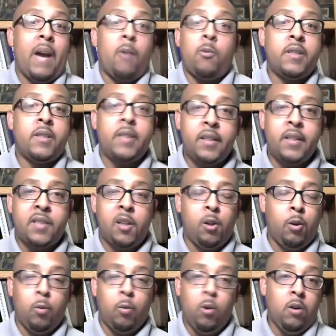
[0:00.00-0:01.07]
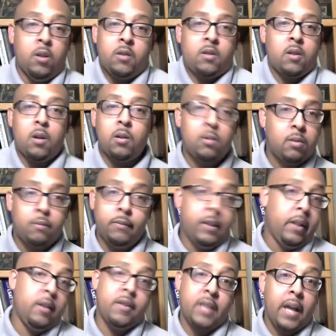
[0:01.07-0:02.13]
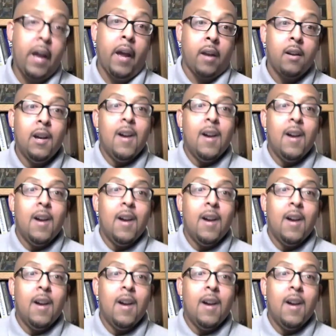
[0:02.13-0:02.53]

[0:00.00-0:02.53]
ones didn't see your award, so there's that.